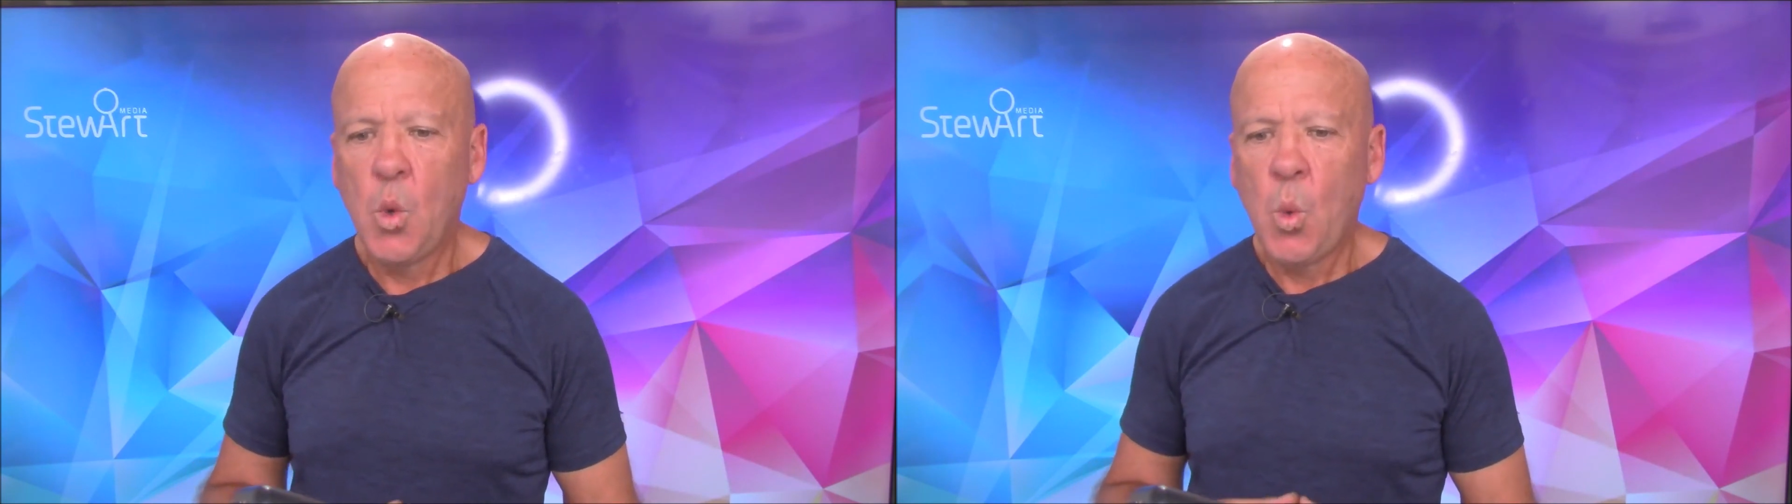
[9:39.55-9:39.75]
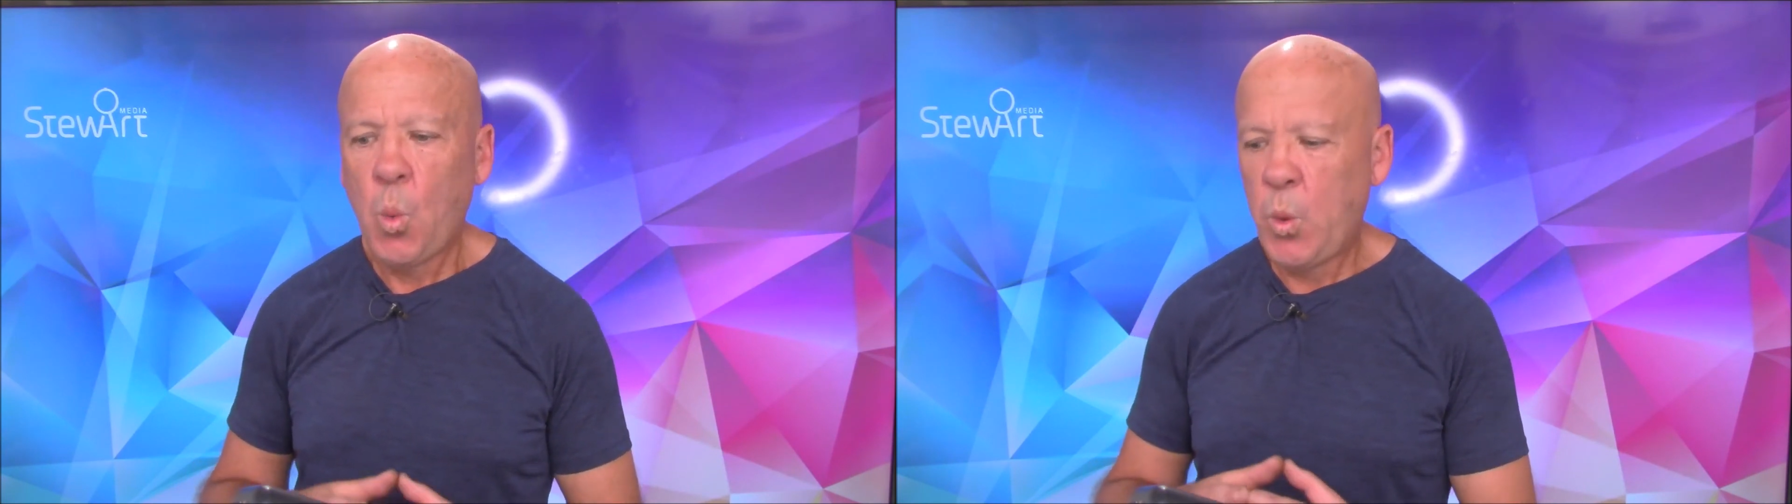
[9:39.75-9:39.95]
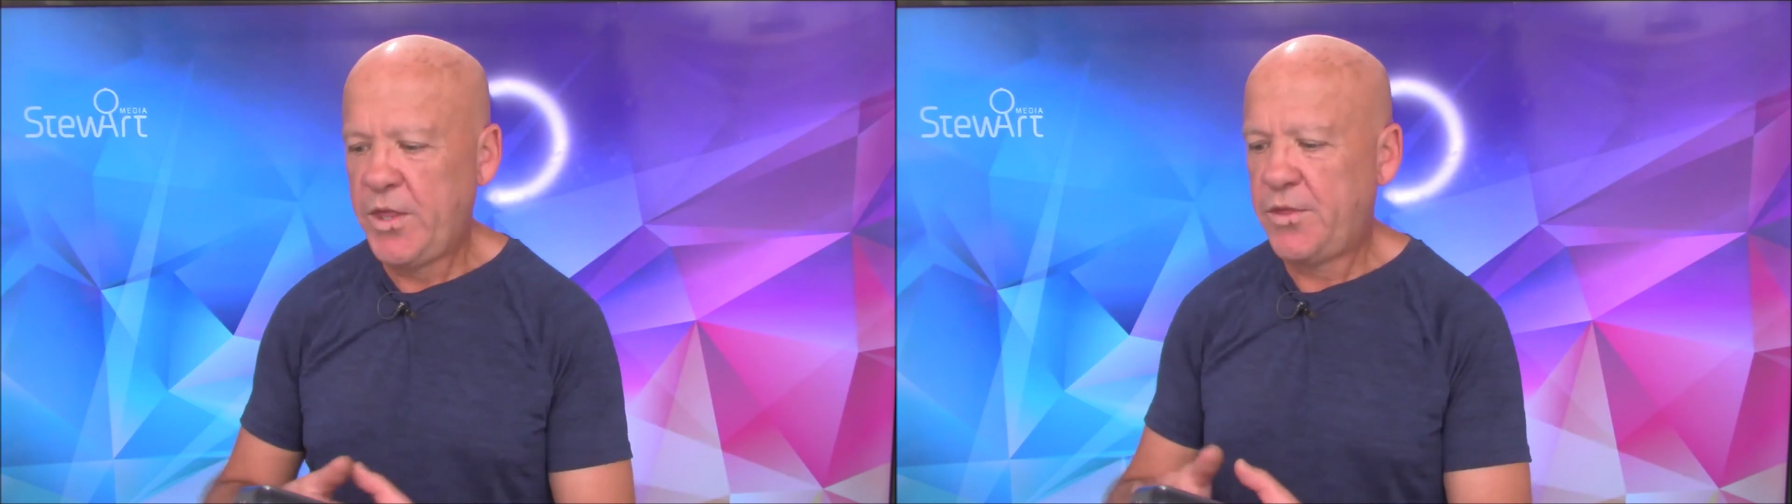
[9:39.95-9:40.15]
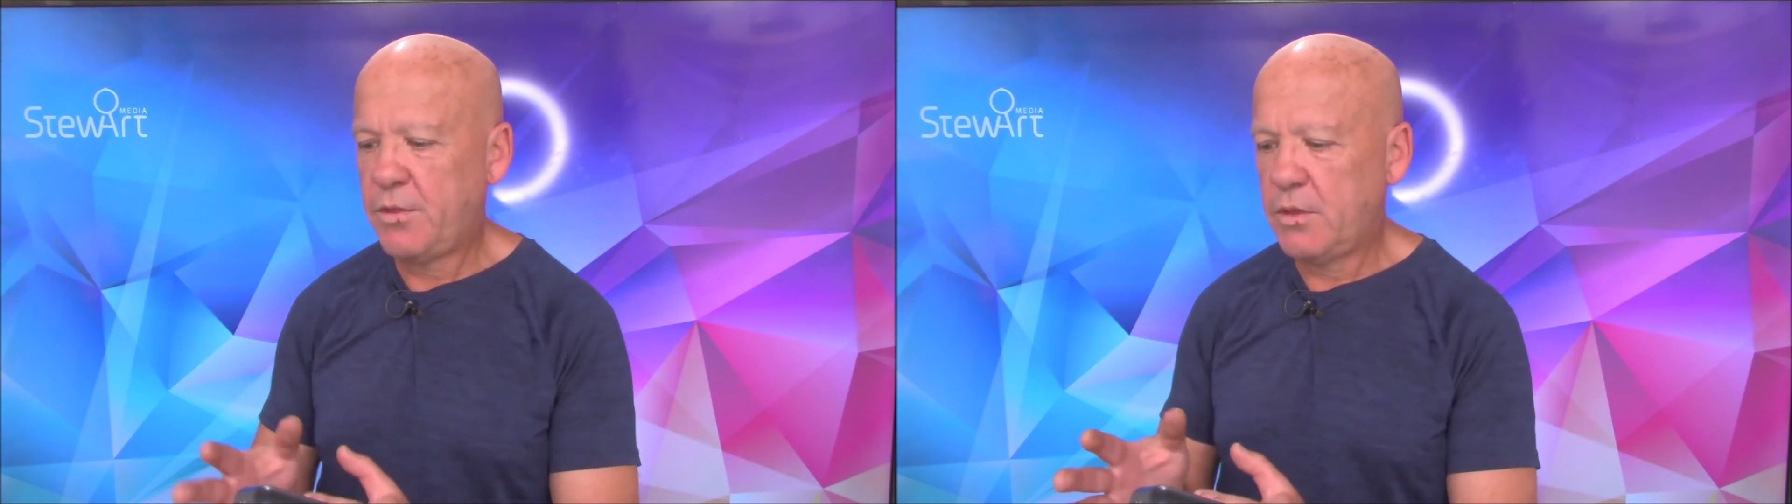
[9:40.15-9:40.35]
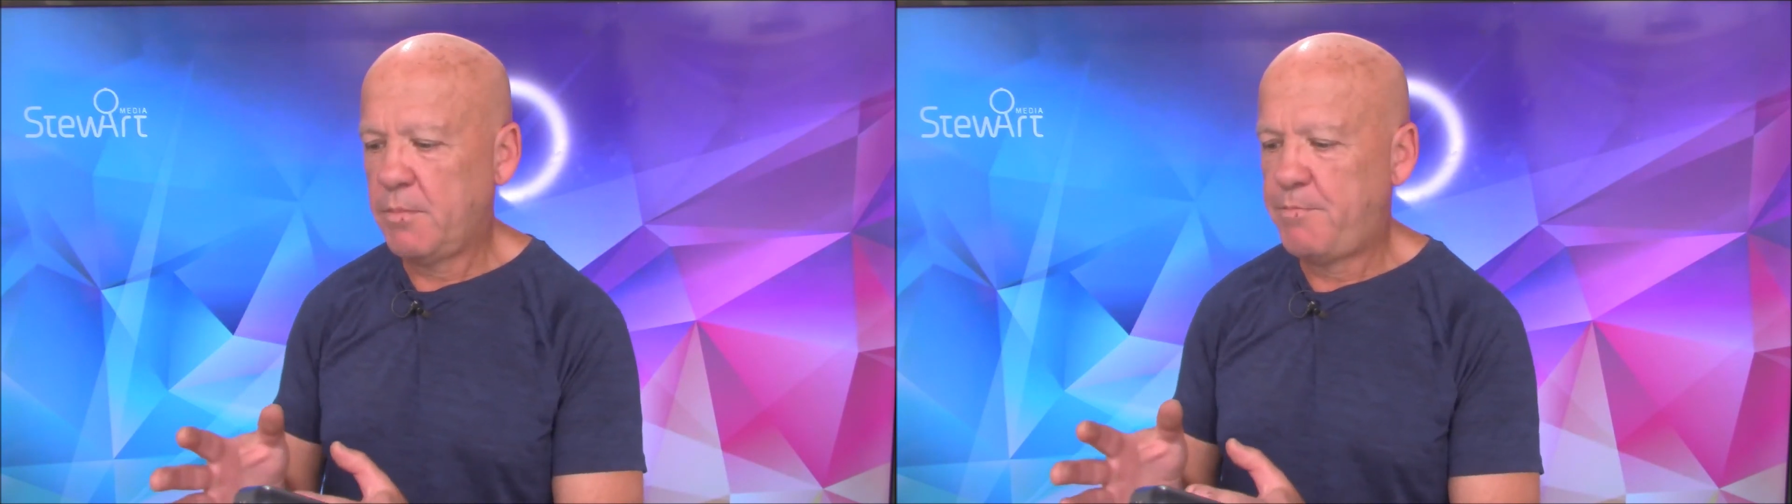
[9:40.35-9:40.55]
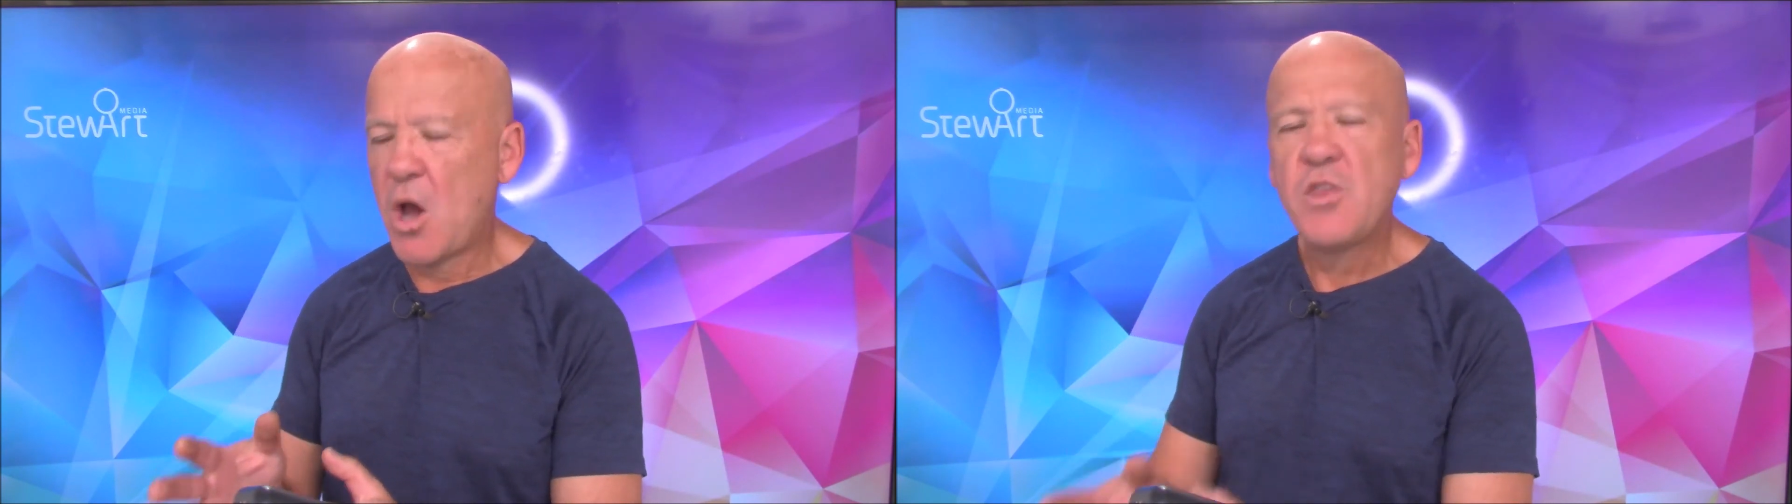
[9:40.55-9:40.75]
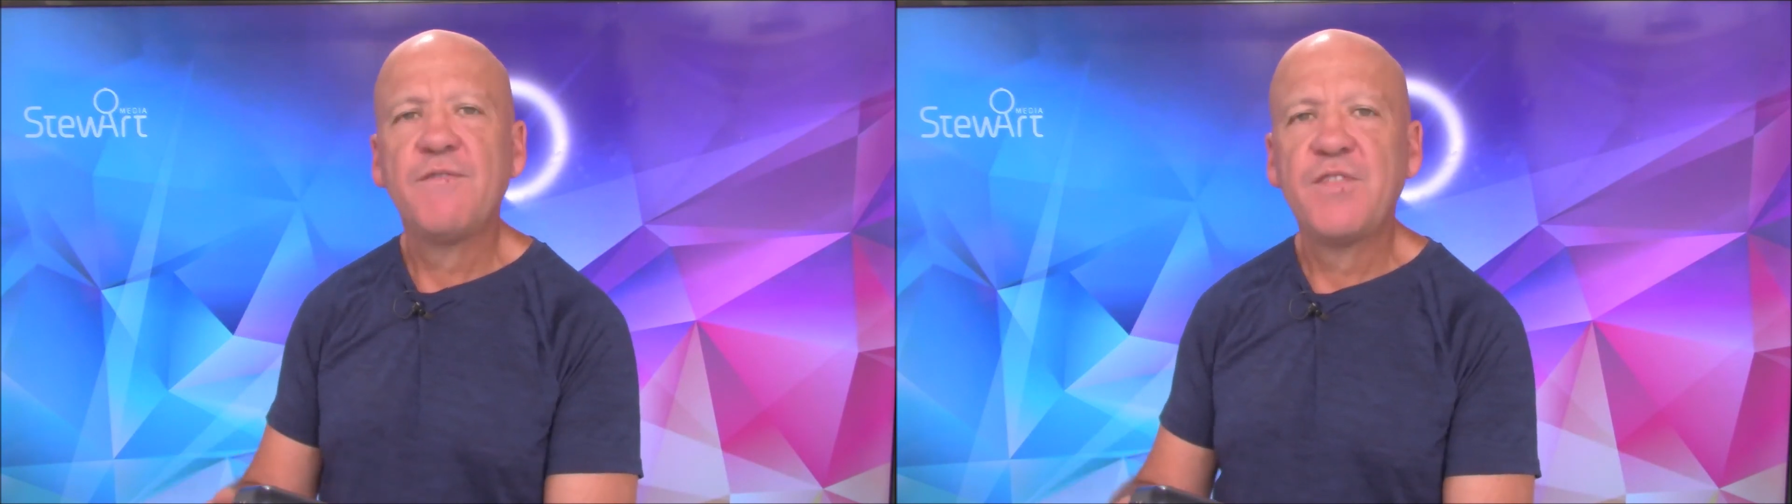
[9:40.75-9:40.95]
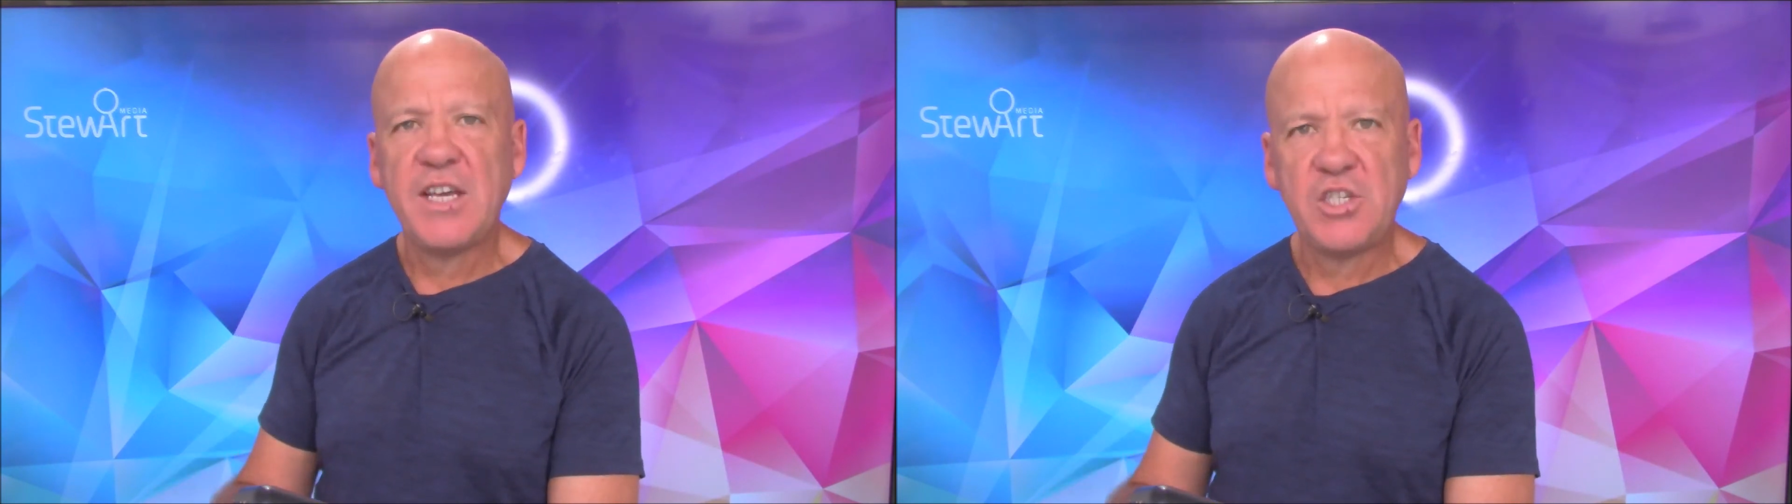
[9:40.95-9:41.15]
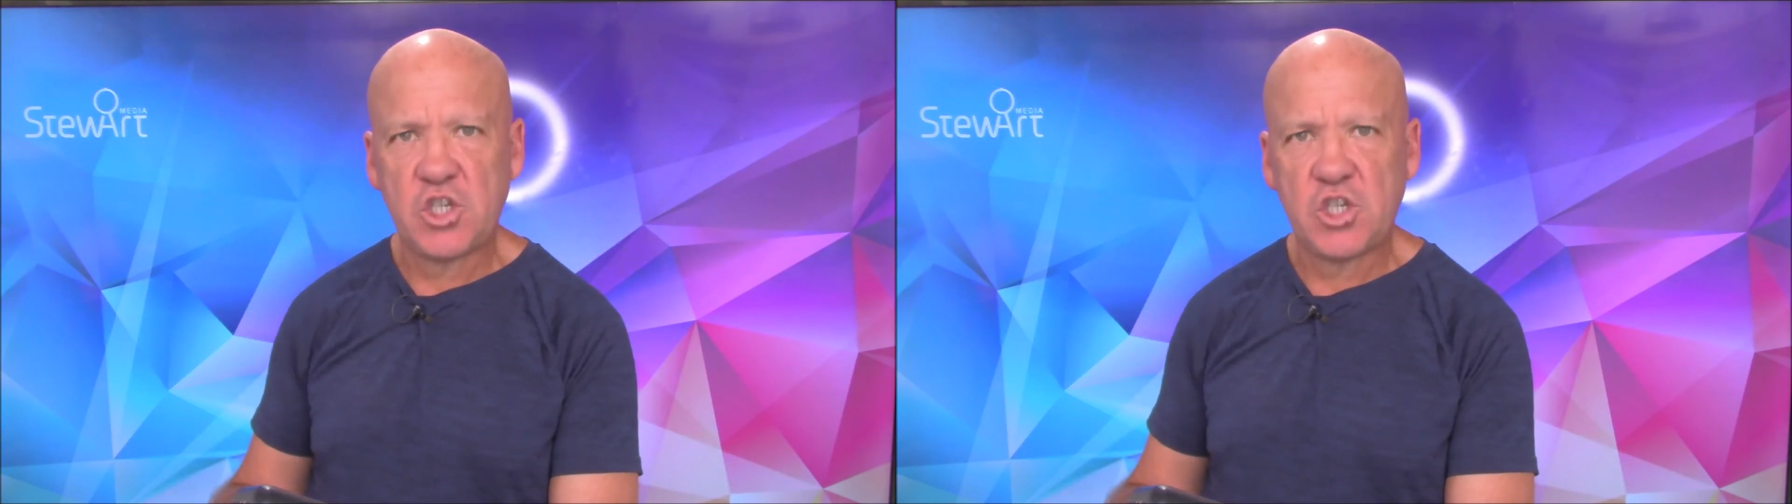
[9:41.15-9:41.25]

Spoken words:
with both of these